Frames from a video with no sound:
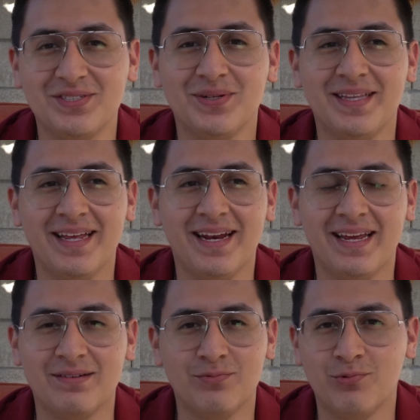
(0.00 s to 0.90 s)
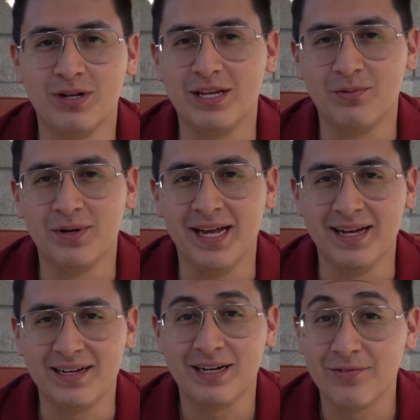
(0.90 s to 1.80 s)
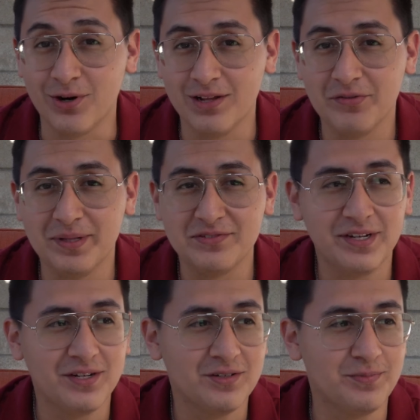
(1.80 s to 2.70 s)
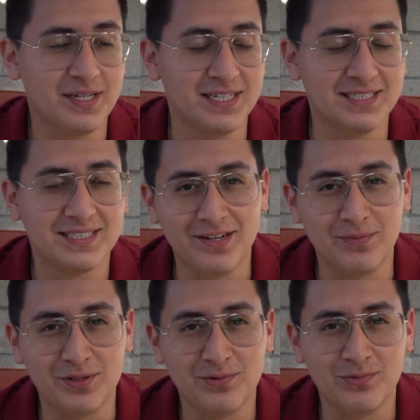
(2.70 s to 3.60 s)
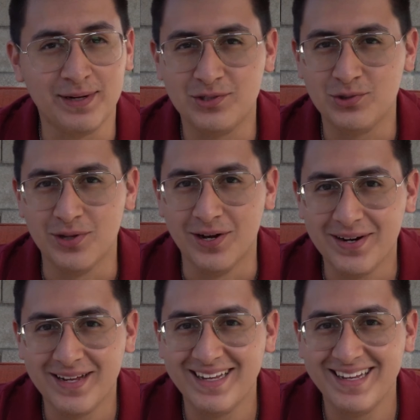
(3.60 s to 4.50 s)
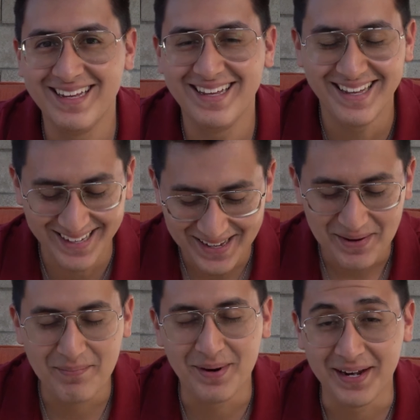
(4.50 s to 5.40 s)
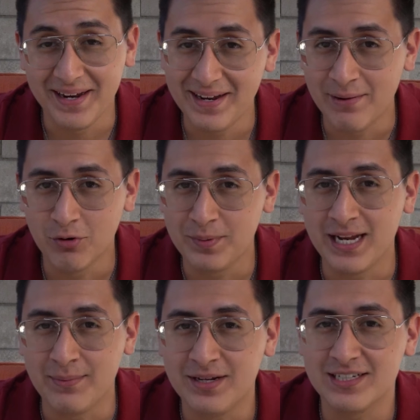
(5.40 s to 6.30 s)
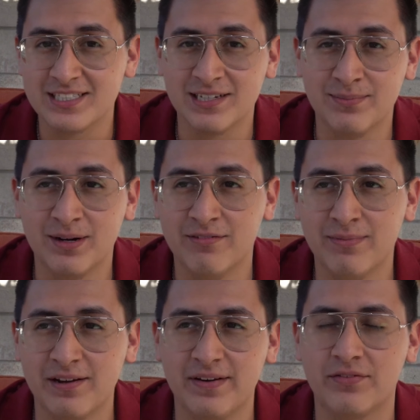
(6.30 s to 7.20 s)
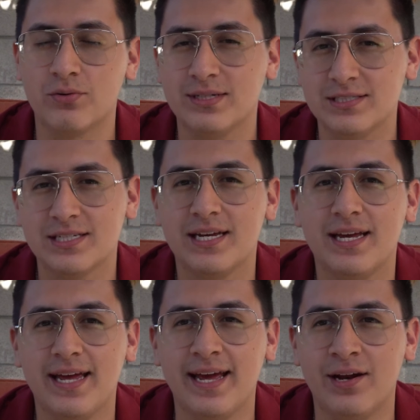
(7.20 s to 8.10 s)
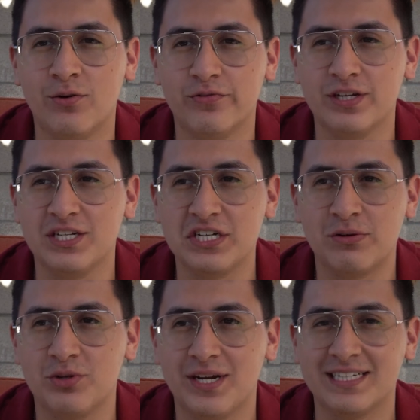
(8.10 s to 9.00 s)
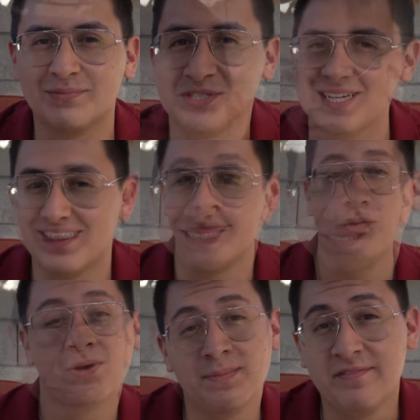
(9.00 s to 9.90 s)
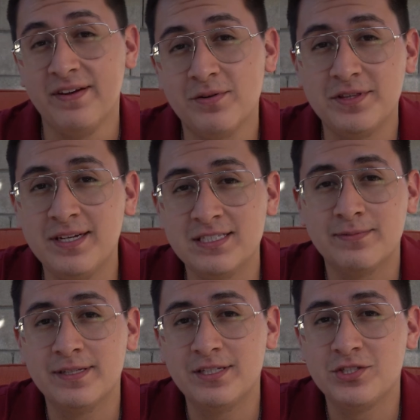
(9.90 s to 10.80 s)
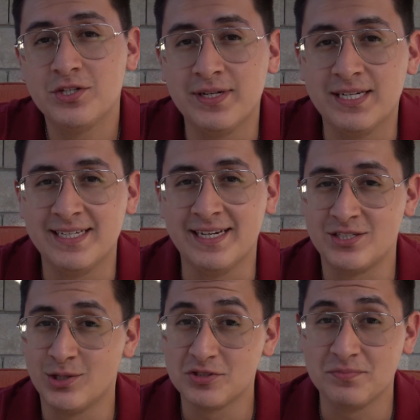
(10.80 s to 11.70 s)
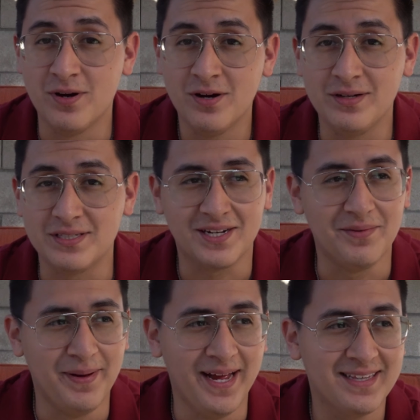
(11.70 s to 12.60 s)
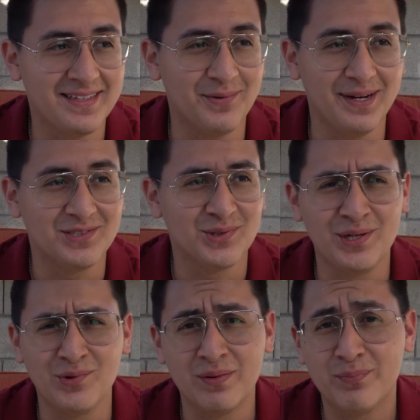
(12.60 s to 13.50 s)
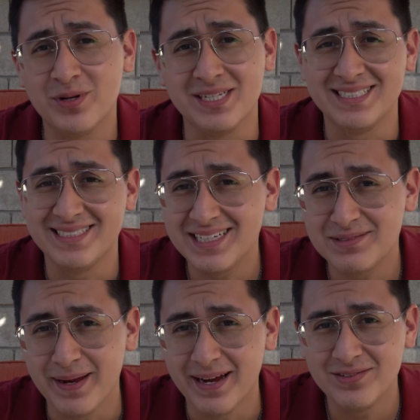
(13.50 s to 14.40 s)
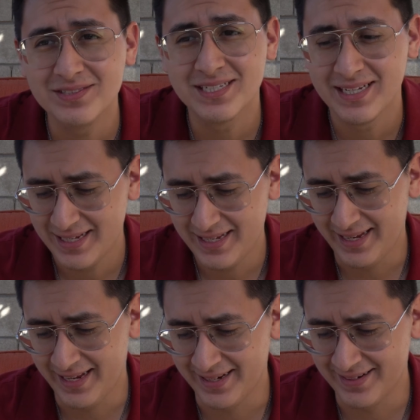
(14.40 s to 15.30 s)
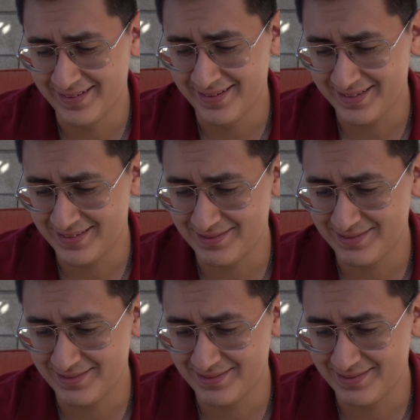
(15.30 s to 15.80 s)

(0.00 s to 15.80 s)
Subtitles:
to it that I really will not cover all of them in this video because it'll be way too long. But I will be naming some of my favorite ones and hopefully sharing with you guys some shots. One of my favorite things about this drone is that it's so small, it's compact, it weighs only 1.6 pounds and it